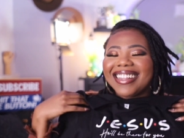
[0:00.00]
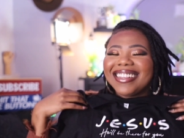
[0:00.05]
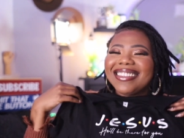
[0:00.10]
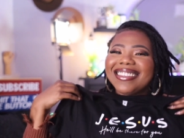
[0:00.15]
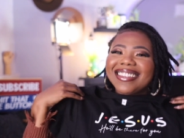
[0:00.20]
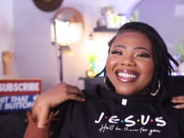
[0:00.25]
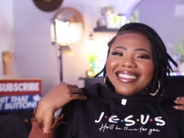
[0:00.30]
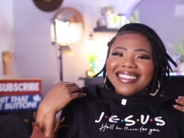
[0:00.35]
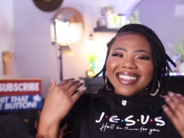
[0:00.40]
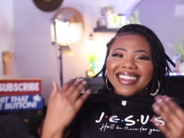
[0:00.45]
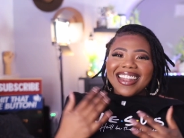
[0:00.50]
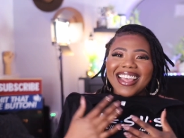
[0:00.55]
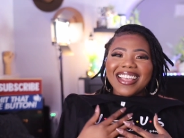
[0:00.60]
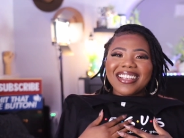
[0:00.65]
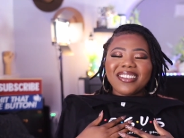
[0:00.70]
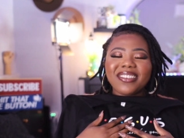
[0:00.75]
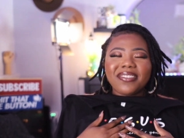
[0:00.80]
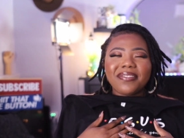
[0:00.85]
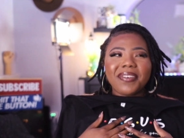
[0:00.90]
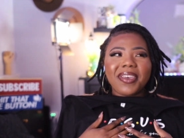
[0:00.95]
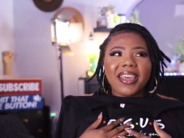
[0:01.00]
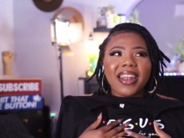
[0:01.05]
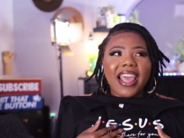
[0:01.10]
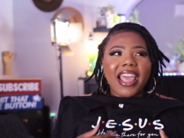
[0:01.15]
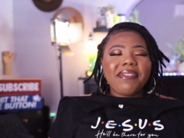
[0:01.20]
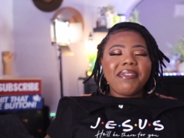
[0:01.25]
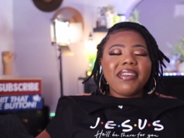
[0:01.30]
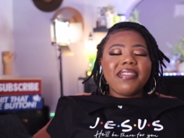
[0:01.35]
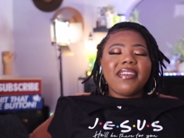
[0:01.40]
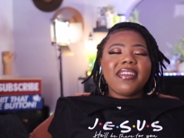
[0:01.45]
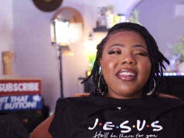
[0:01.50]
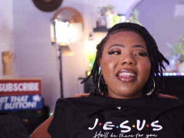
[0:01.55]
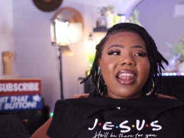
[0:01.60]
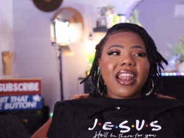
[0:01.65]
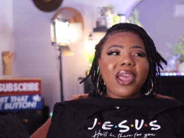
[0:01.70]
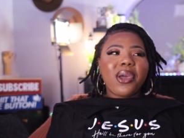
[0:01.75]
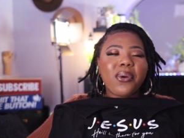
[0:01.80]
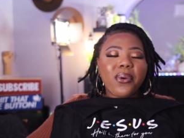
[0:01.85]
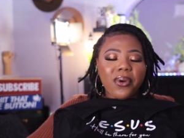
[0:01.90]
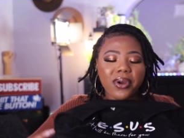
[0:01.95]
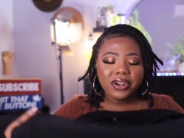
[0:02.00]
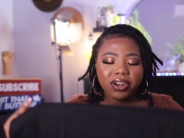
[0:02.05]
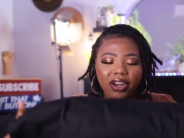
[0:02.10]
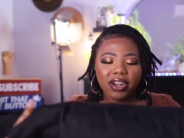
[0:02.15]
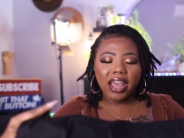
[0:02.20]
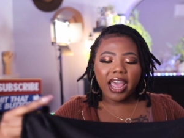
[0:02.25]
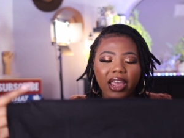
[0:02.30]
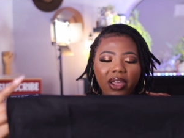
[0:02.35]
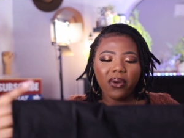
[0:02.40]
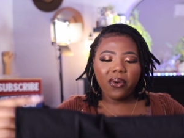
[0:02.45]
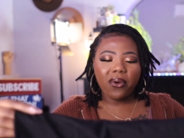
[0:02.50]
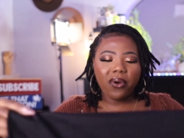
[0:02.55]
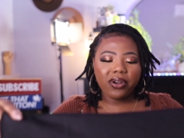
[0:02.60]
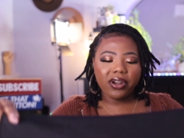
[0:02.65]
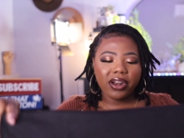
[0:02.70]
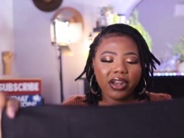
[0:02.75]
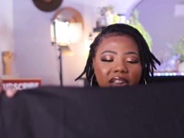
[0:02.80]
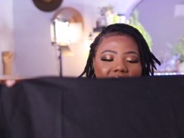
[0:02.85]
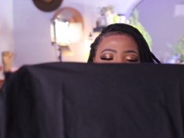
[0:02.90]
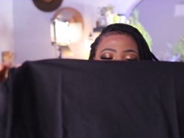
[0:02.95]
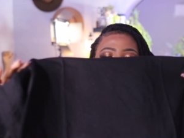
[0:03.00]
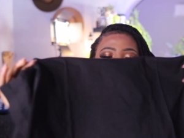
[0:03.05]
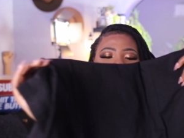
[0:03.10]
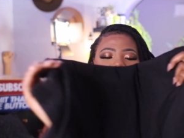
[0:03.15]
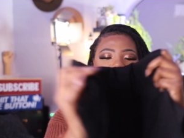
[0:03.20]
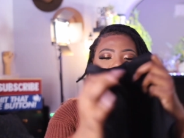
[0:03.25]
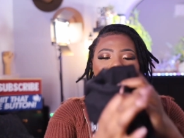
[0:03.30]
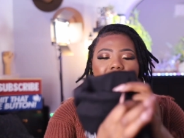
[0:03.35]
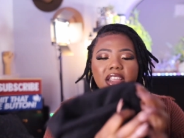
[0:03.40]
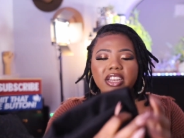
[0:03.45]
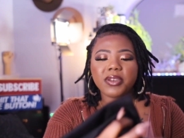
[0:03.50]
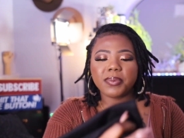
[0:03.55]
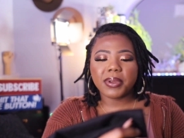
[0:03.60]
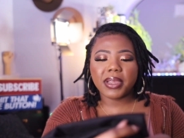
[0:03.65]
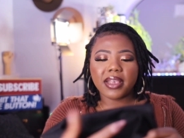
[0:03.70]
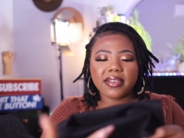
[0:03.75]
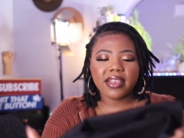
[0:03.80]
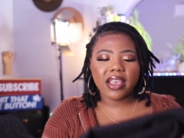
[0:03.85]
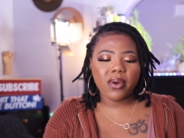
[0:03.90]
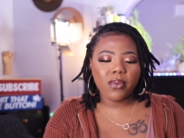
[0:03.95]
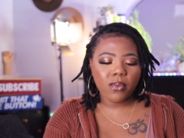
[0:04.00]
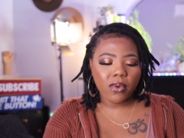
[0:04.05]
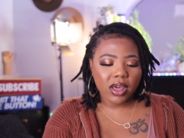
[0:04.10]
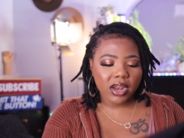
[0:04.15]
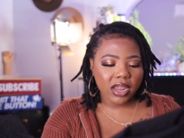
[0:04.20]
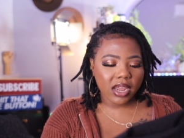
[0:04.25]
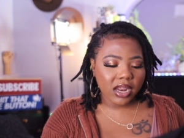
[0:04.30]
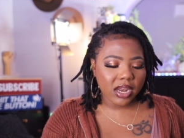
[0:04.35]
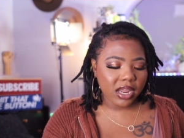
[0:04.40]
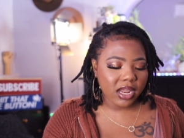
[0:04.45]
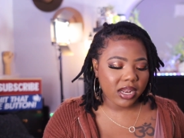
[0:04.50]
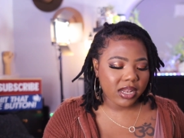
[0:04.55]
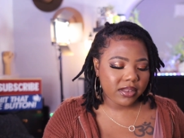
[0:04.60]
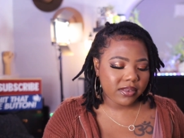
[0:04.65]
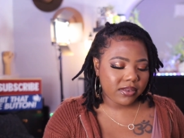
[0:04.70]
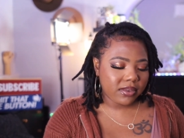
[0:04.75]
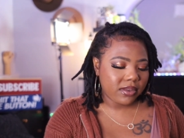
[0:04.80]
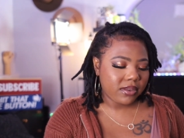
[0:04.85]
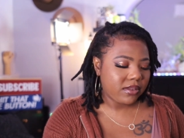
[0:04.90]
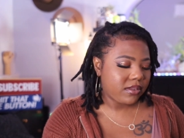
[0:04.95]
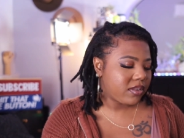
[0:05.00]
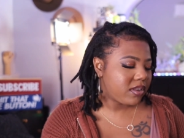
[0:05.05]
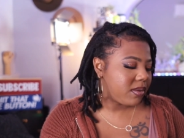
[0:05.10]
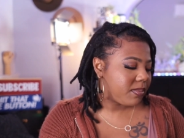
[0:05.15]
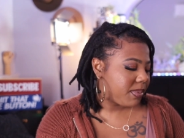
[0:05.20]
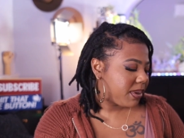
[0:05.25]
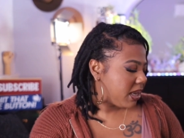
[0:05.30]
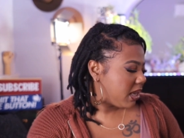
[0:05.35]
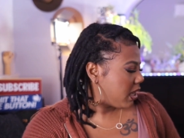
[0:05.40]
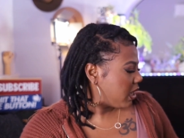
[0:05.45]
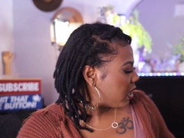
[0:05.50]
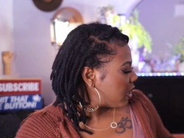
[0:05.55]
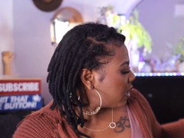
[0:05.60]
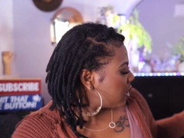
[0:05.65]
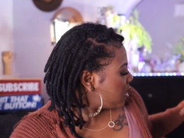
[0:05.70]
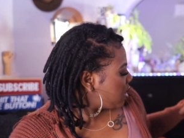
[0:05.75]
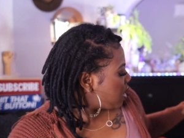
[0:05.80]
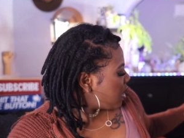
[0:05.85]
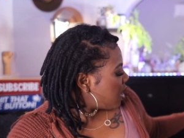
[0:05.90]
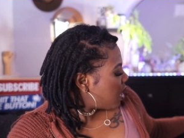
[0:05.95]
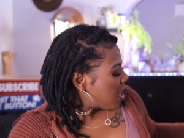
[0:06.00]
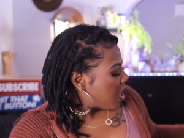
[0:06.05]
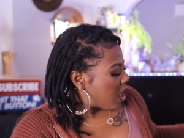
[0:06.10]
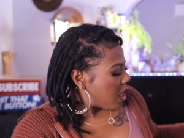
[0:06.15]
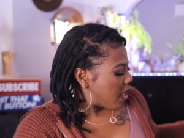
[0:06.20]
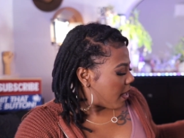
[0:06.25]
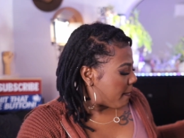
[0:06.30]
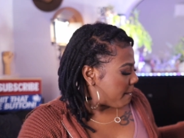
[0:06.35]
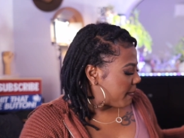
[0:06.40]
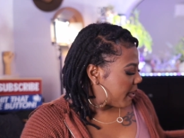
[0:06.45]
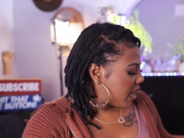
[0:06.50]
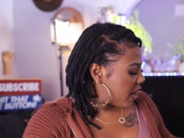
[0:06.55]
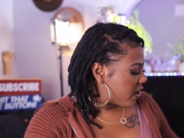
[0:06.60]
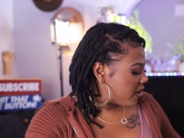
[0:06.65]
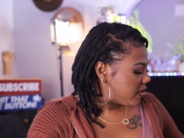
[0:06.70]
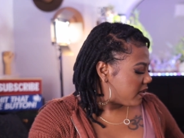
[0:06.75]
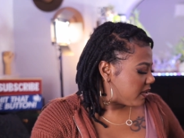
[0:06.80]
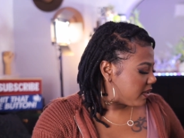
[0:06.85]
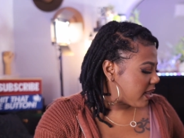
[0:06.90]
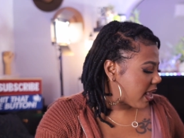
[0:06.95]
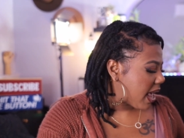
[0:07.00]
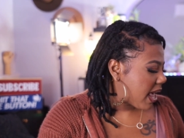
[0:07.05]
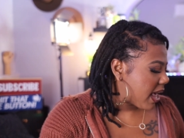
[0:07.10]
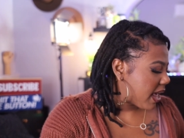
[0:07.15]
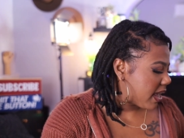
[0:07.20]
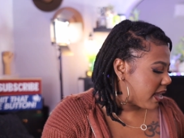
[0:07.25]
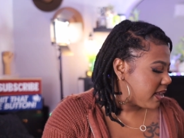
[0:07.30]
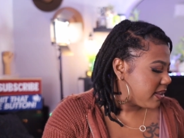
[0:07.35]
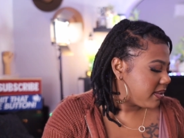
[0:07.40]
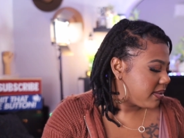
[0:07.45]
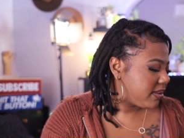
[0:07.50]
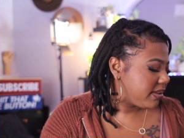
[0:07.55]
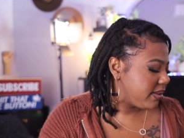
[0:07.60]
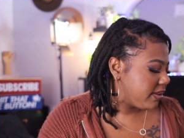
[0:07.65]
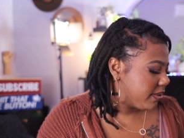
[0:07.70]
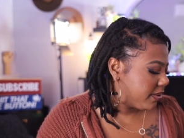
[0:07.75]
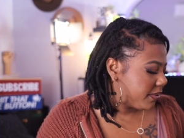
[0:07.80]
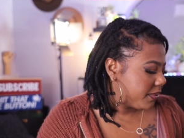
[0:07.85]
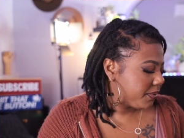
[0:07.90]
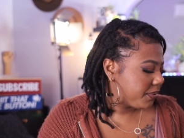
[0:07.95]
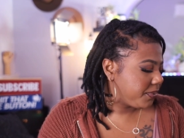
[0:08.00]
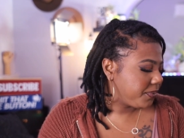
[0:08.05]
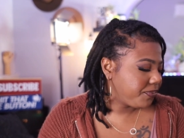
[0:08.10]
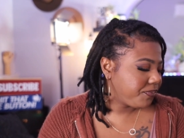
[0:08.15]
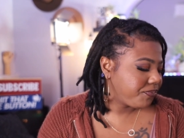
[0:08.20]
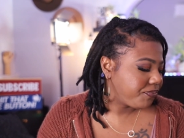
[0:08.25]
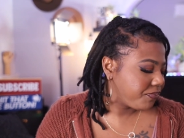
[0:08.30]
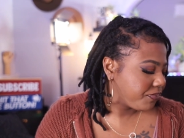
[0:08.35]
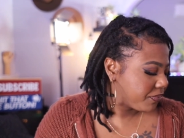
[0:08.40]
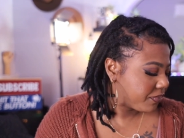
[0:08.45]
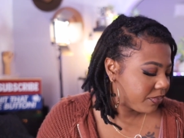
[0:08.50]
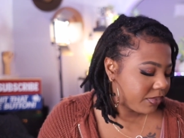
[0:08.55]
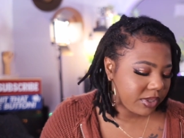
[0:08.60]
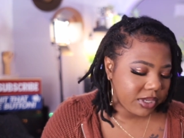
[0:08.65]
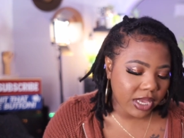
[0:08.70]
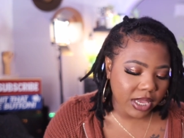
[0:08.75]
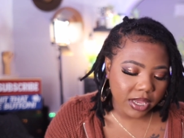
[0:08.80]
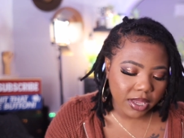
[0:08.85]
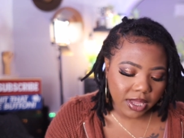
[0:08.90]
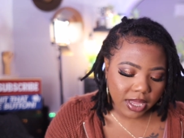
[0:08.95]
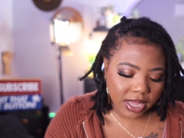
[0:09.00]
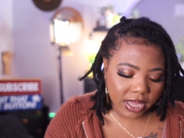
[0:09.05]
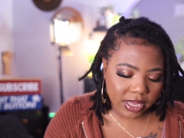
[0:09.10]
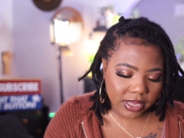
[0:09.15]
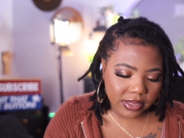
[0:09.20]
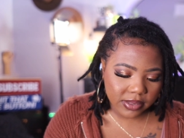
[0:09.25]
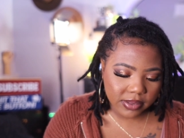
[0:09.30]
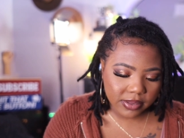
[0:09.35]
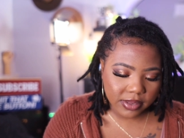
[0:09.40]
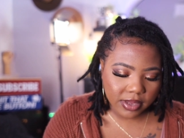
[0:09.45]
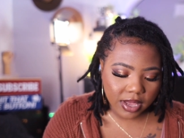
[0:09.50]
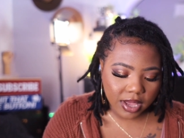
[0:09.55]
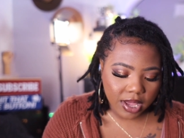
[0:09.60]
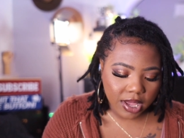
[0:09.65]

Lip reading: Such a nice fit. Everything that I ordered in a large because I wanted it to be a bigger size. Okay, you guys.